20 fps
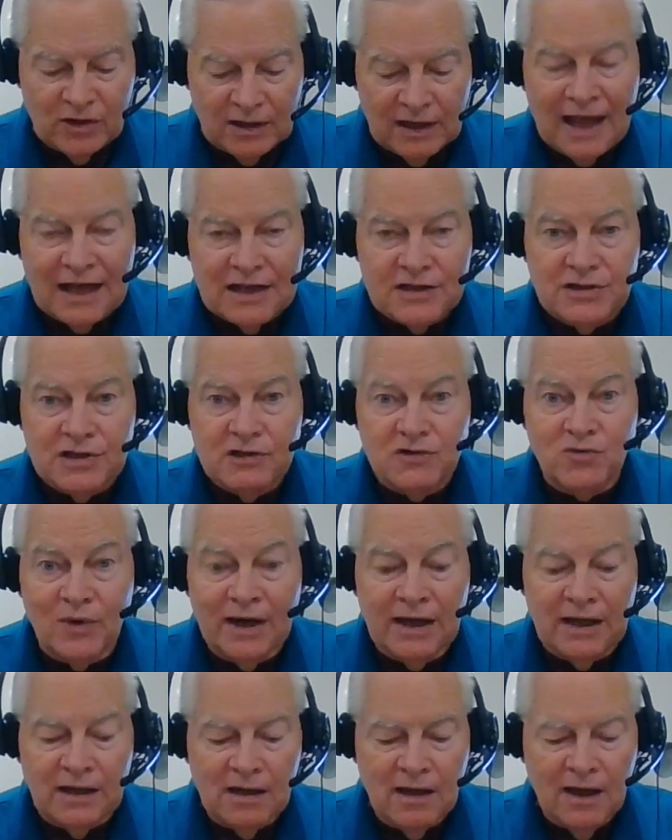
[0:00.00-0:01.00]
classes,
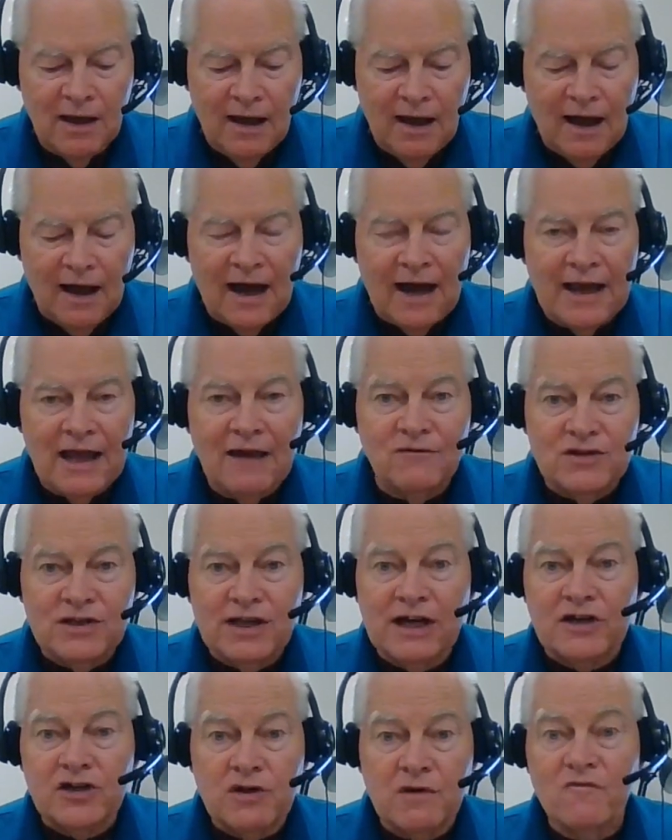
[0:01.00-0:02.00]
right? I have
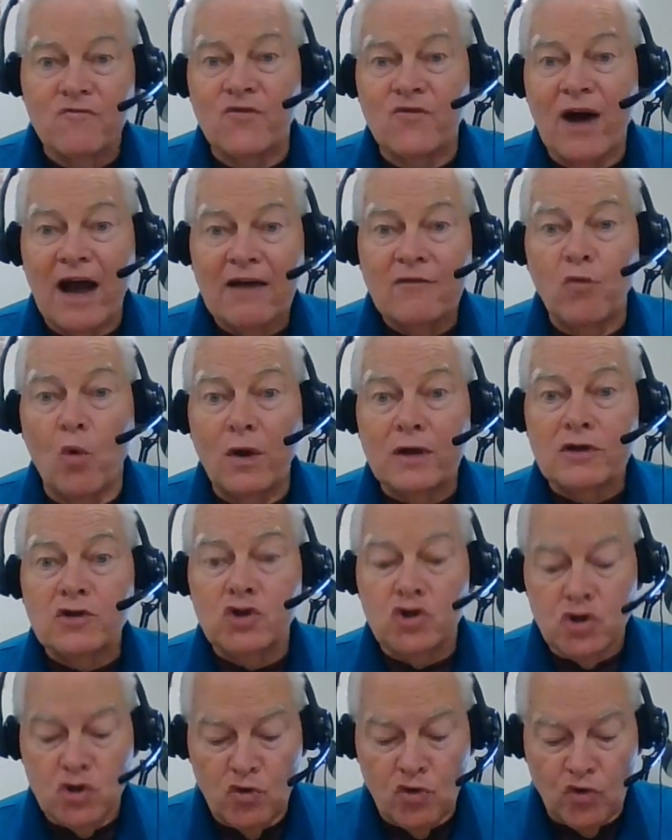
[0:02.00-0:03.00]
section
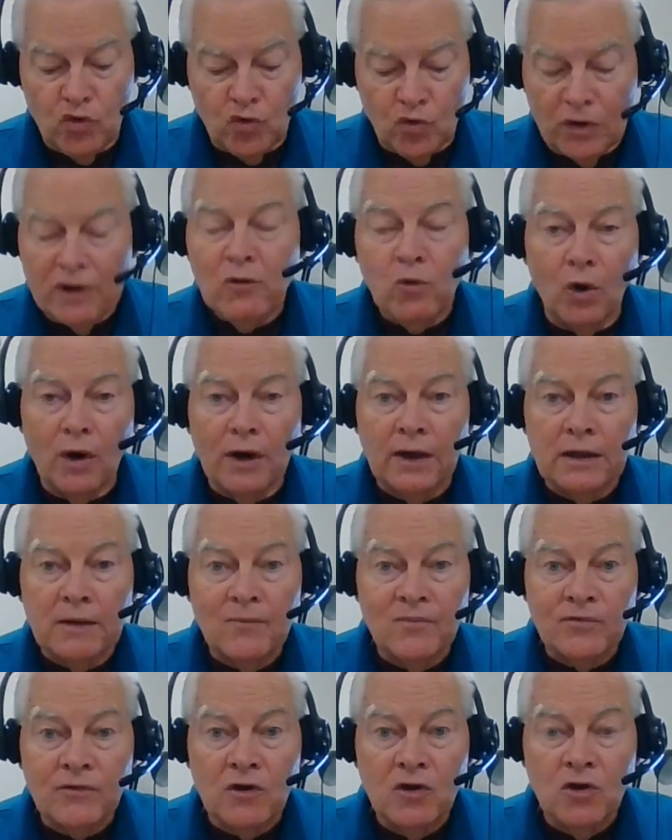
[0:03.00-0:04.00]
51231,
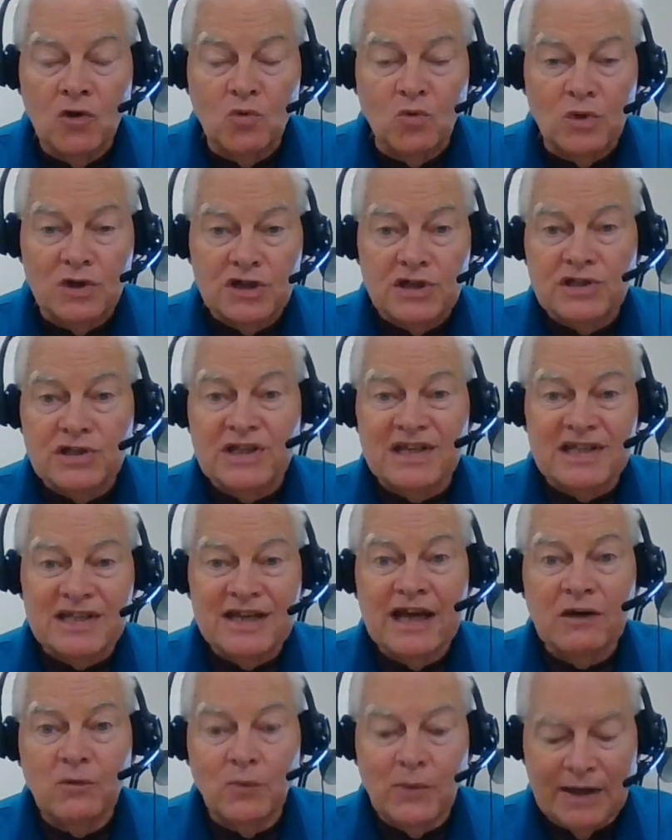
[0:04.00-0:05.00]
which is a
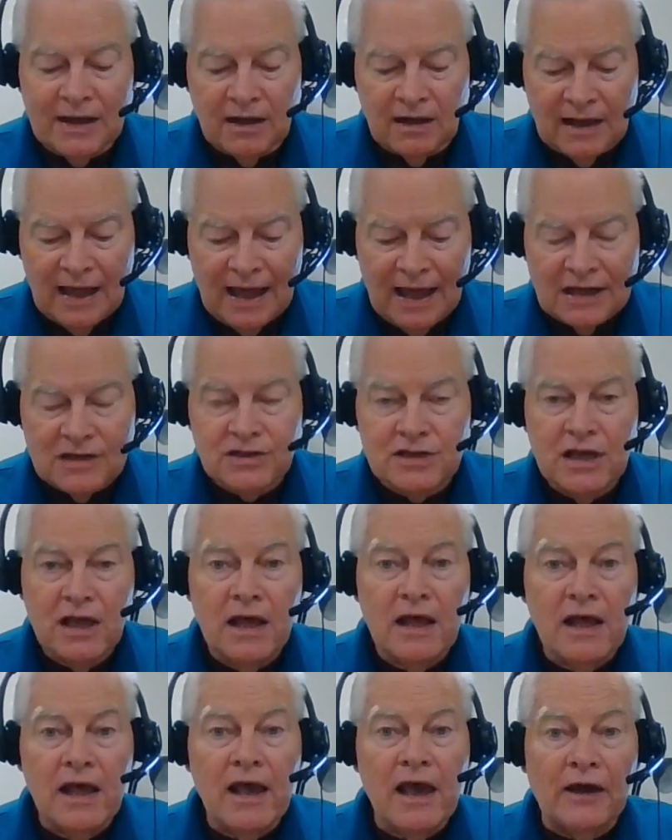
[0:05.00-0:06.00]
10-week class,
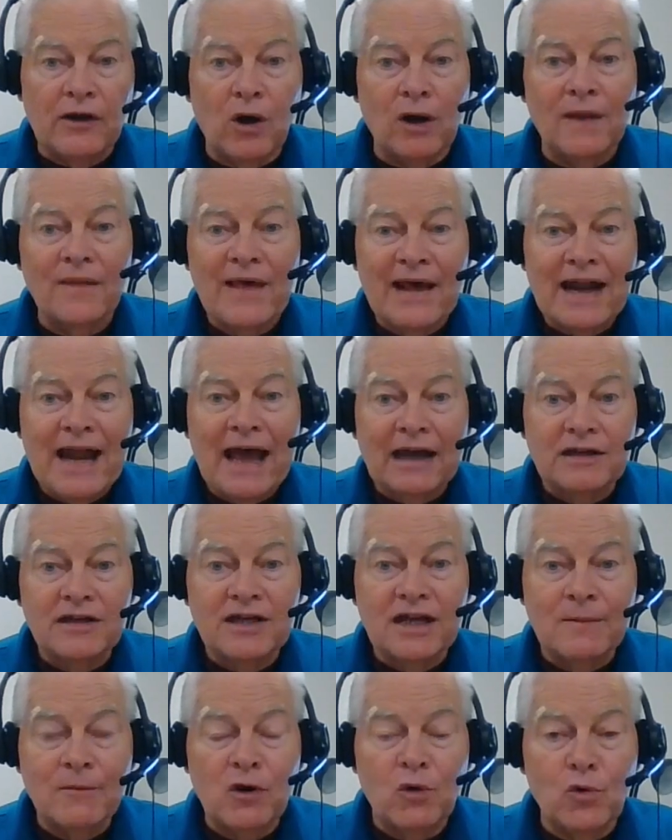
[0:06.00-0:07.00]
and all of that
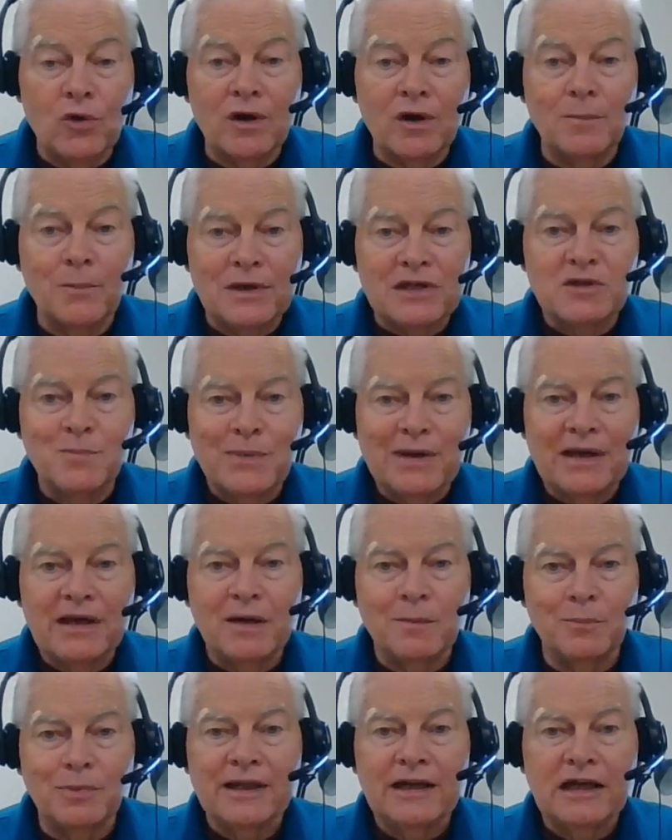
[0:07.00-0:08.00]
academic work must be
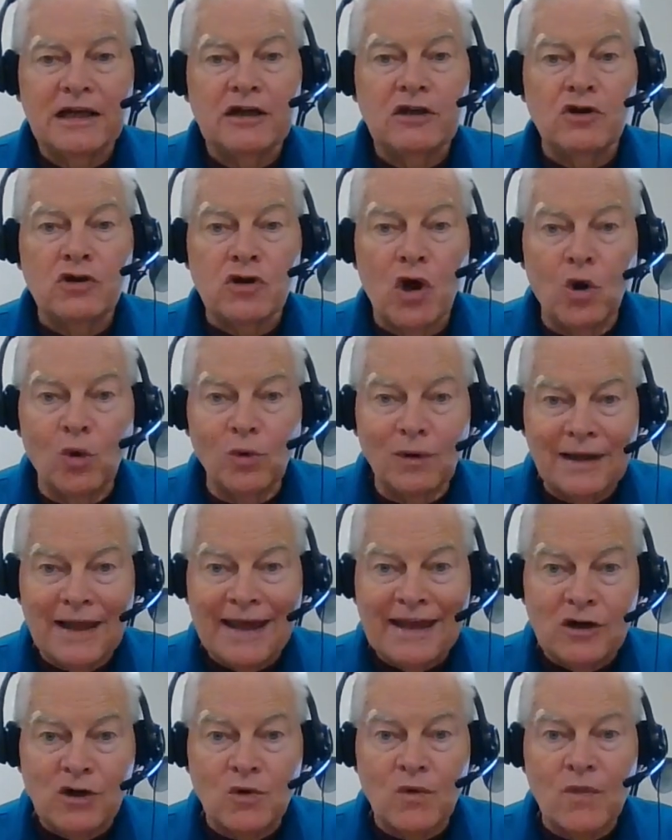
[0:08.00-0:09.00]
completed no
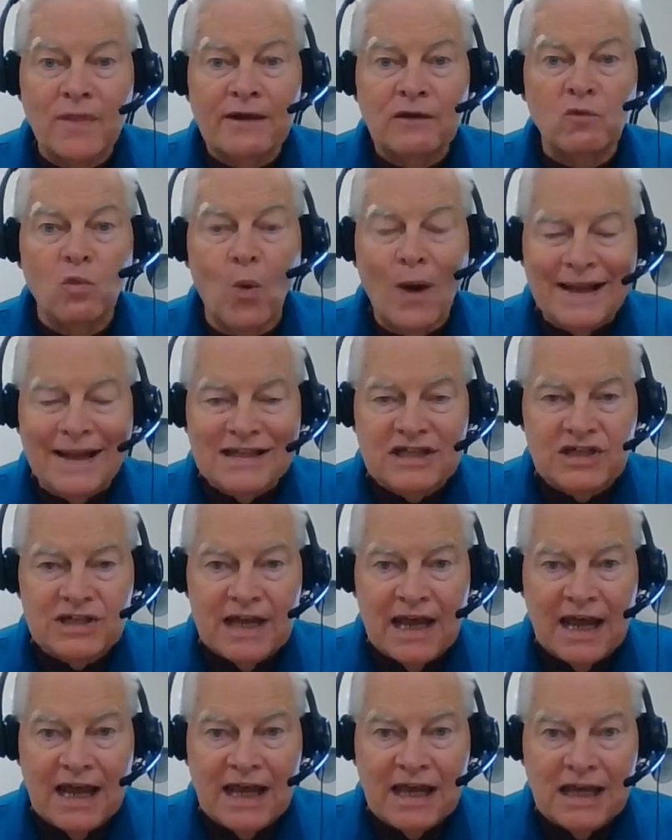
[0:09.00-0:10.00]
later than
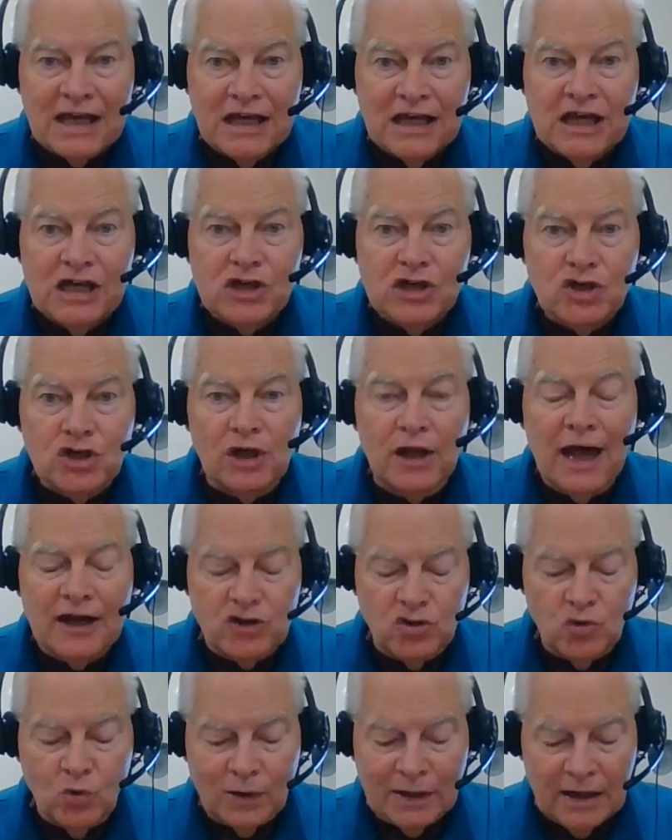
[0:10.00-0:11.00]
Wednesday, July
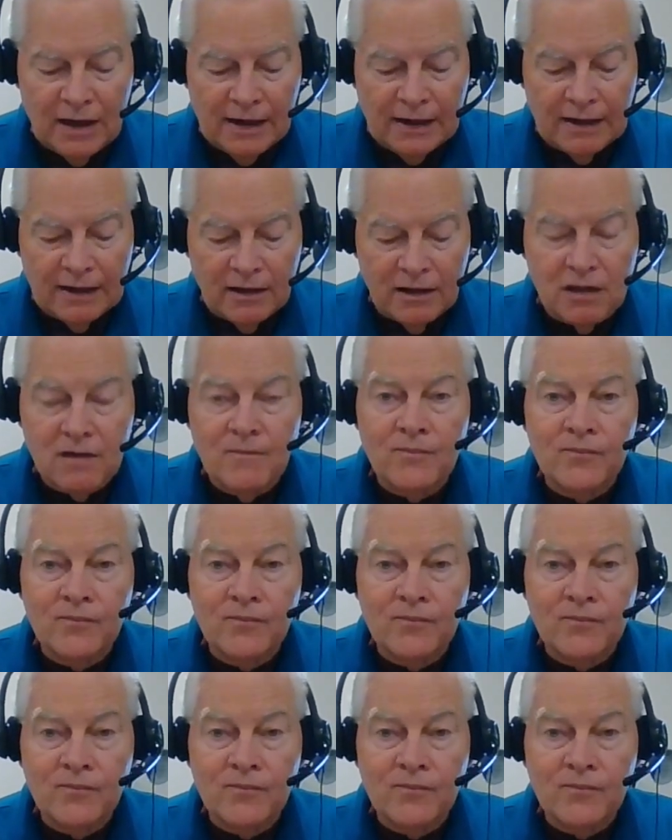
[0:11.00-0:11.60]
29th.